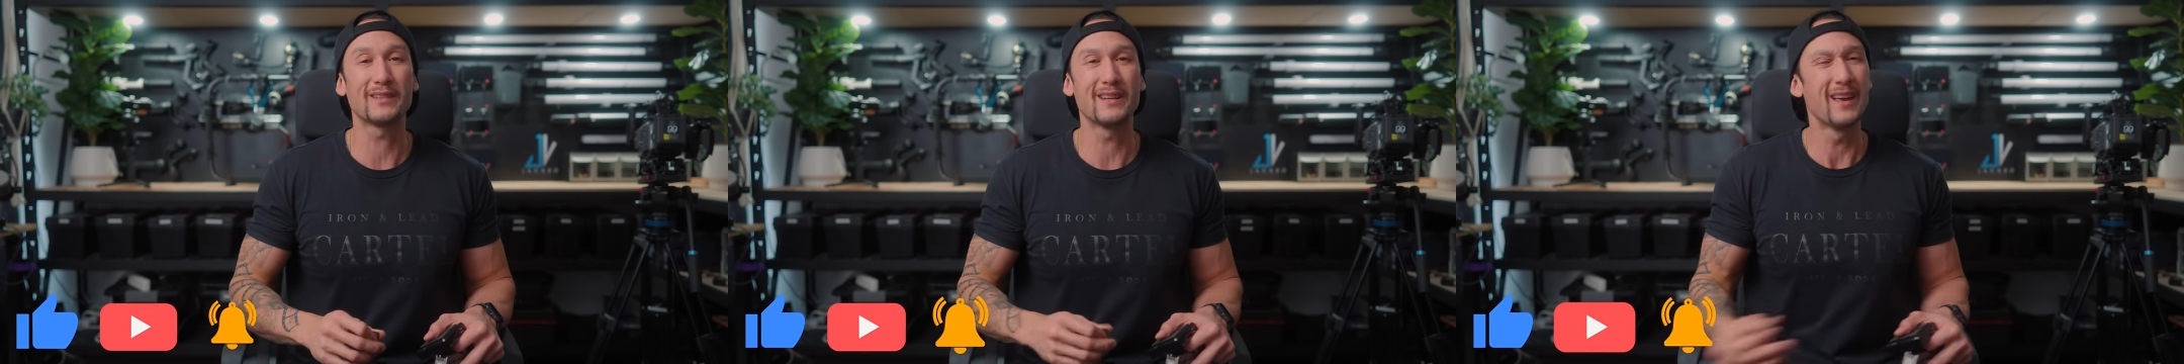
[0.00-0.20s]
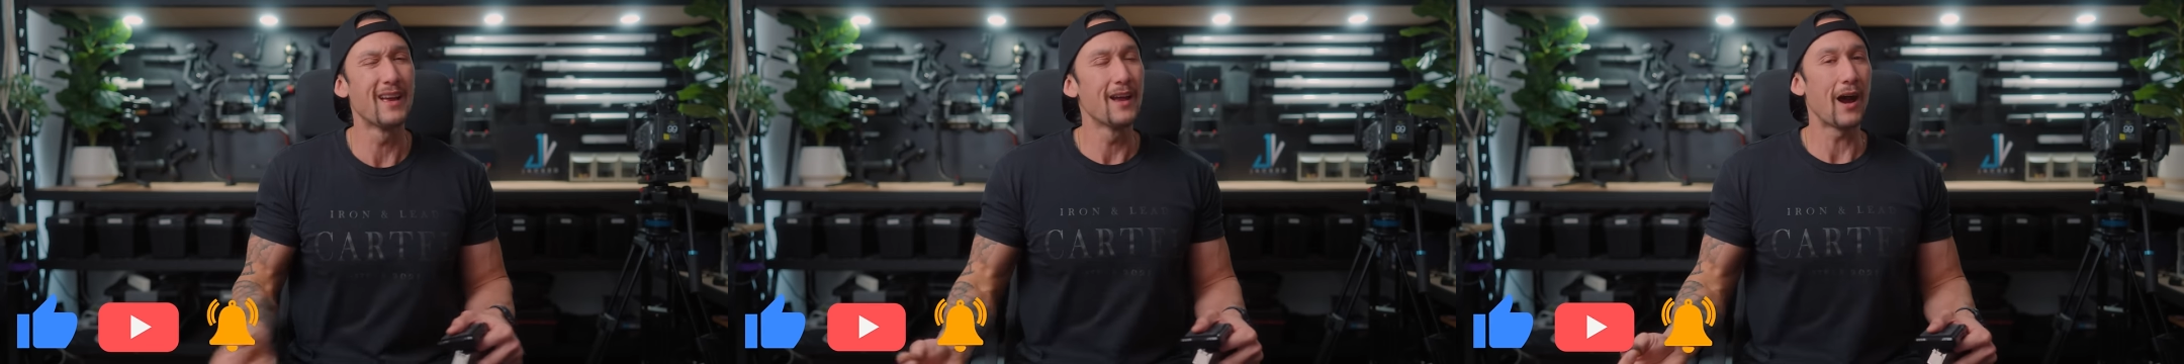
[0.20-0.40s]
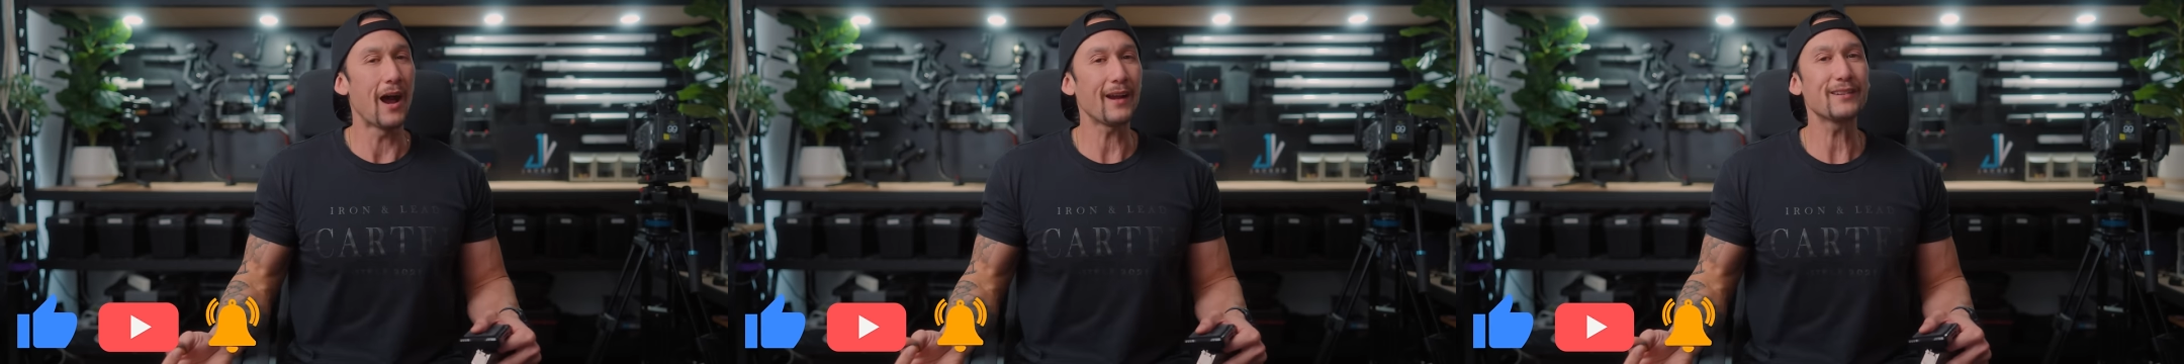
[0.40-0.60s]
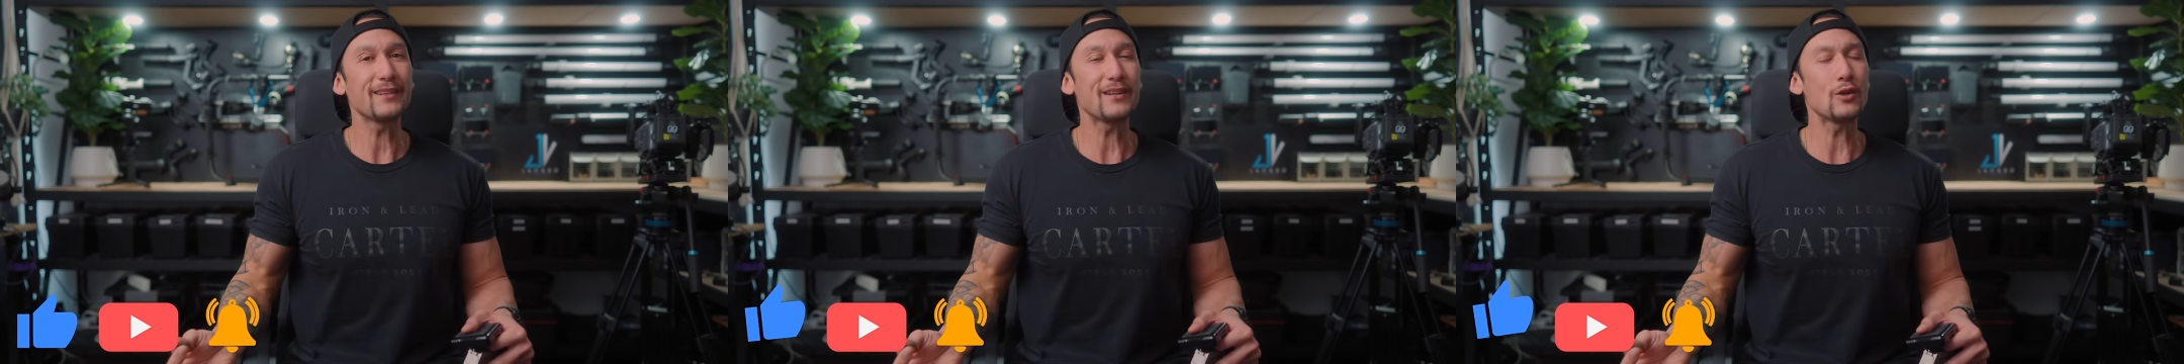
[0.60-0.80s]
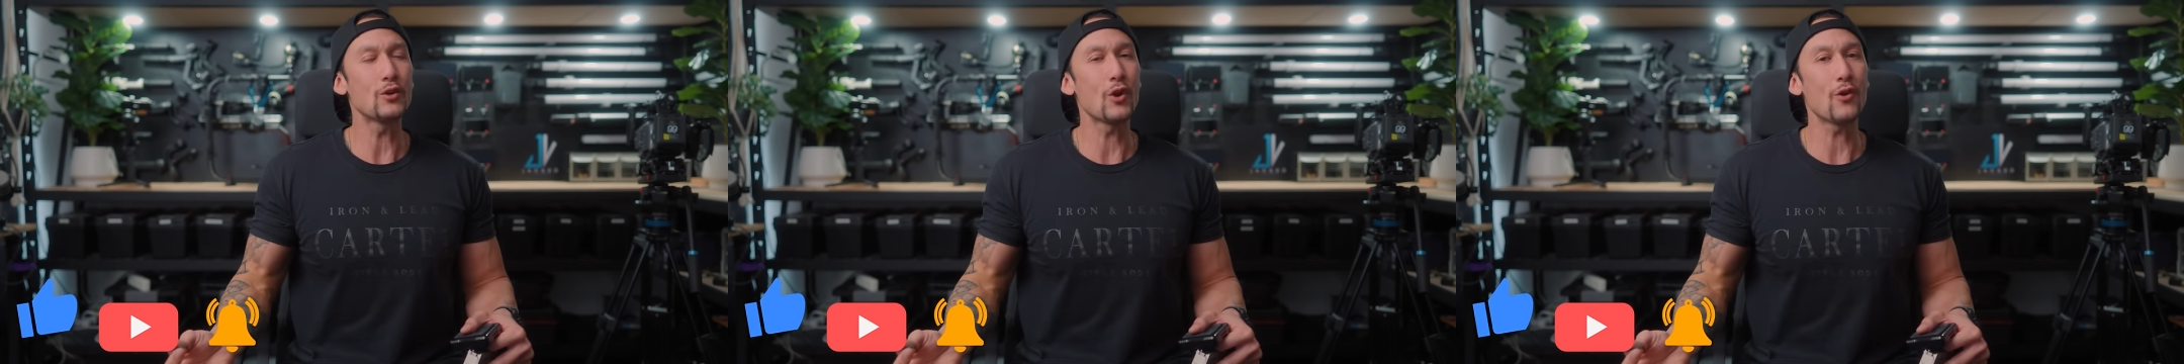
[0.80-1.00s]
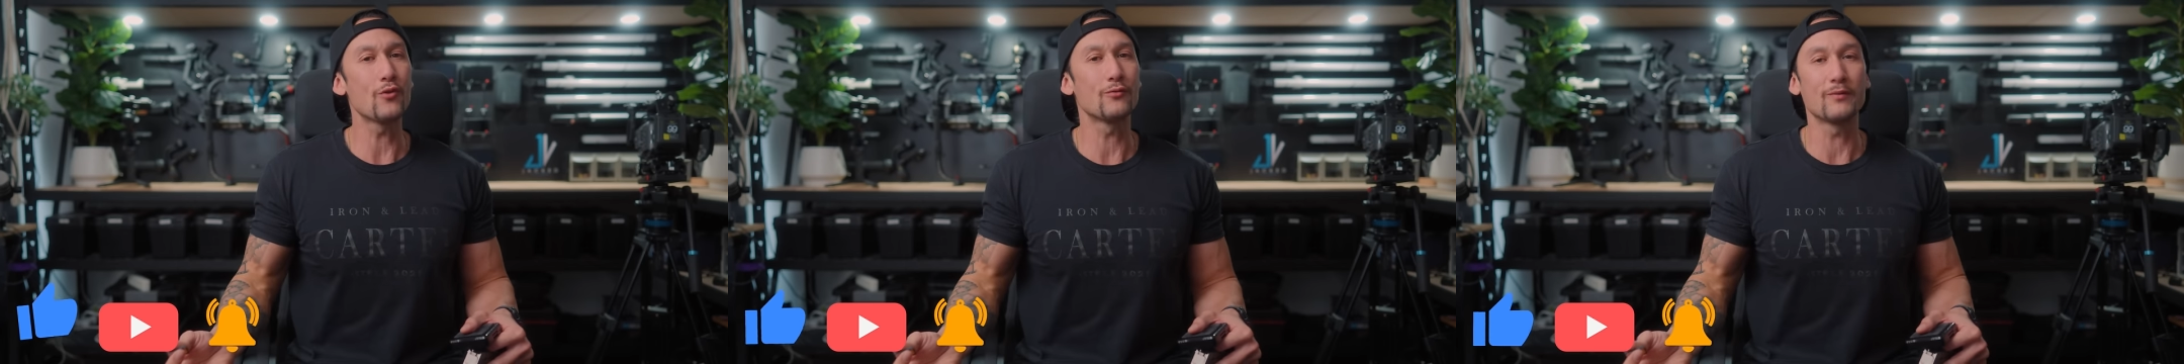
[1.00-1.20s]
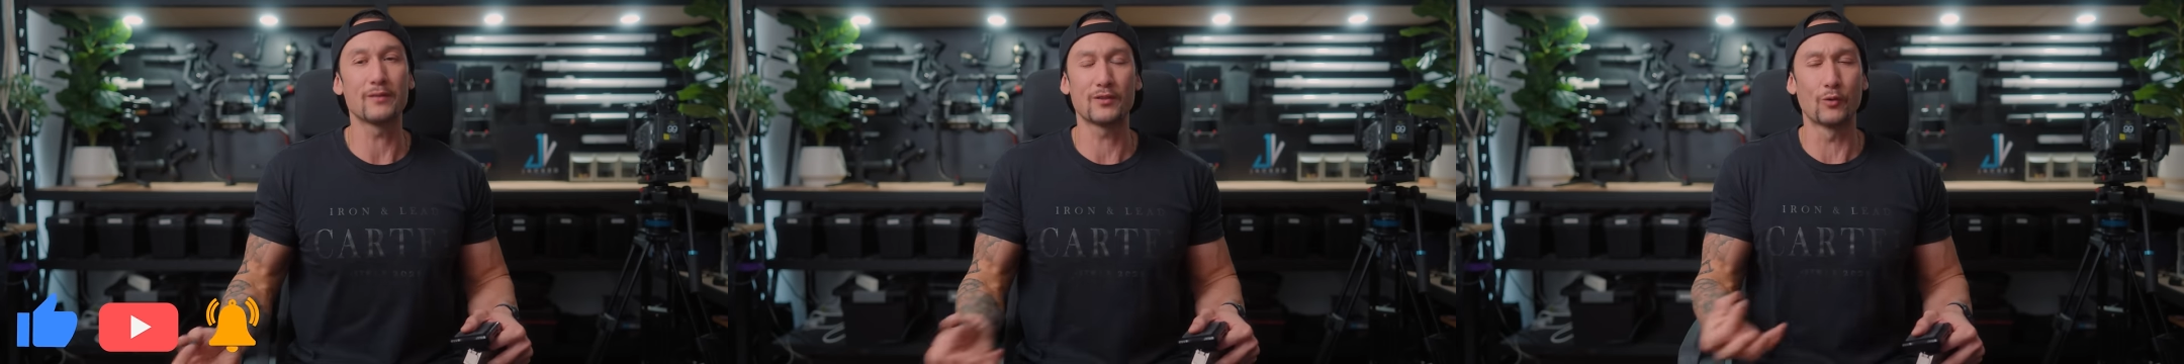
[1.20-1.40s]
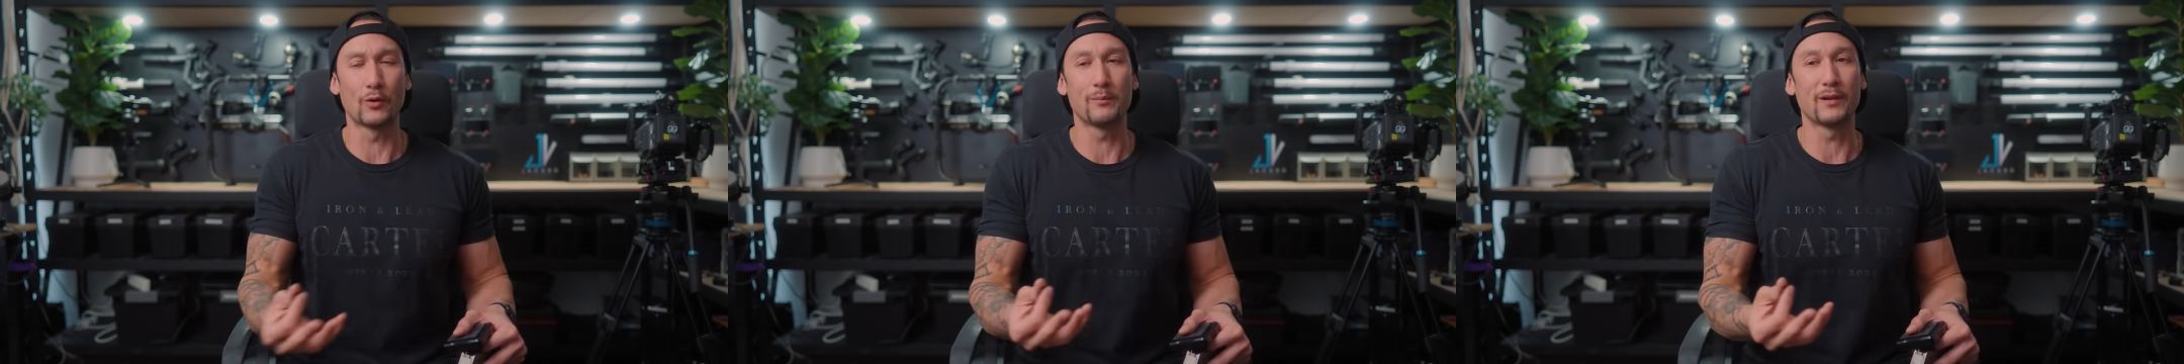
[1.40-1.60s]
and I actually didn't know that
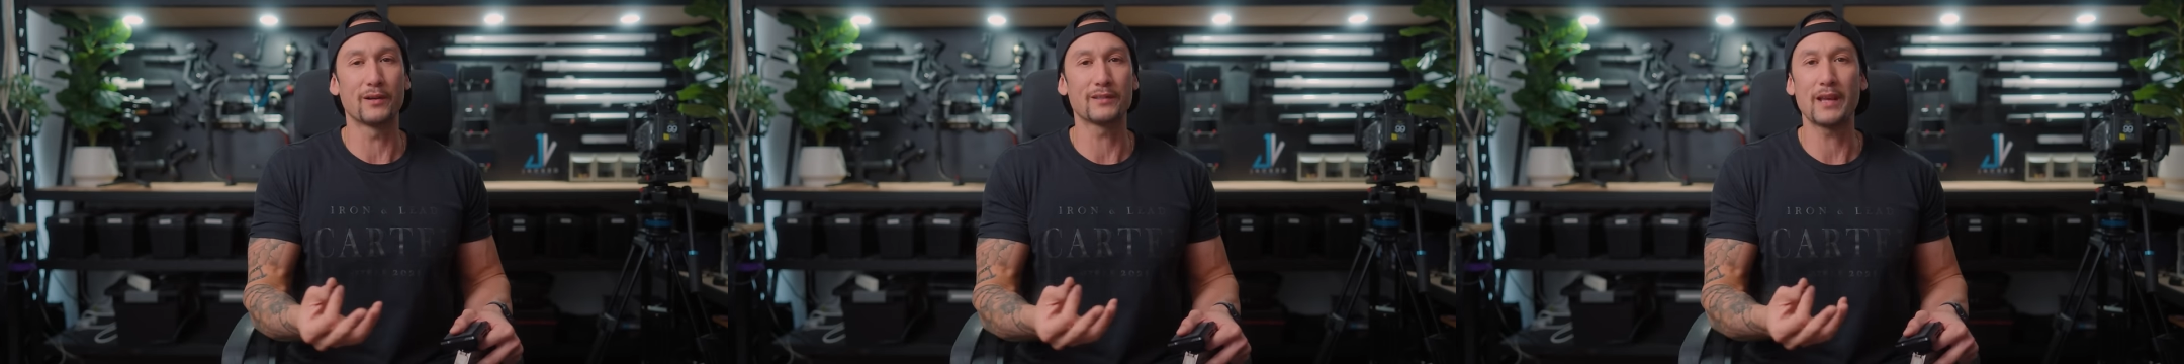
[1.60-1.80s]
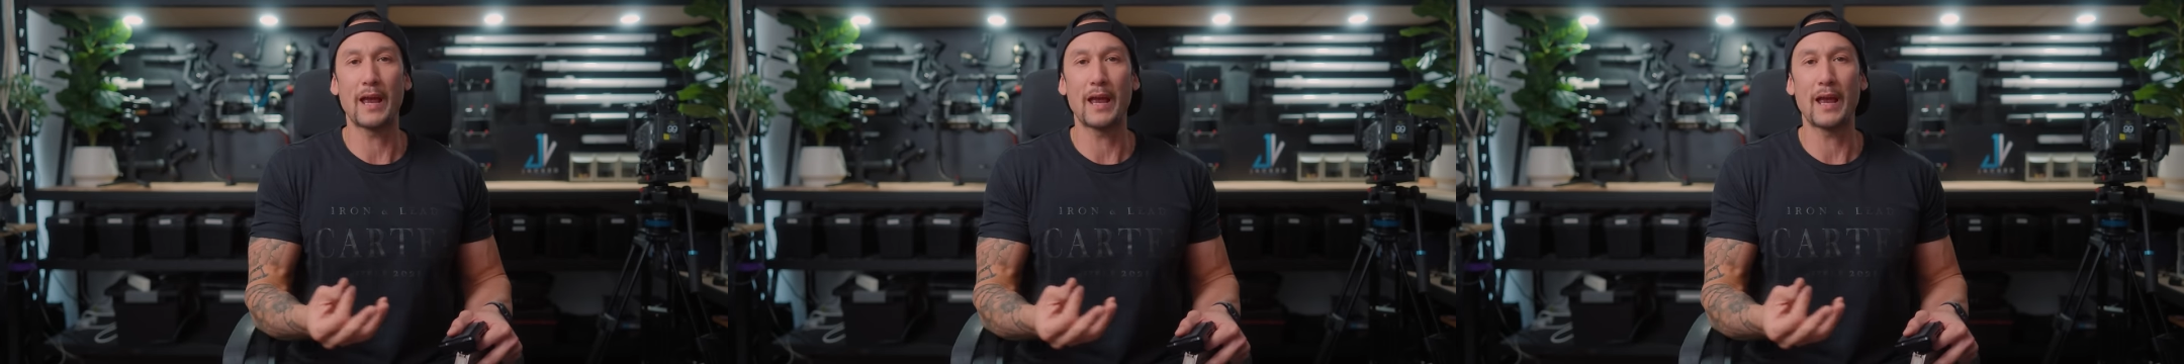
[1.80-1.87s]
Storyblocks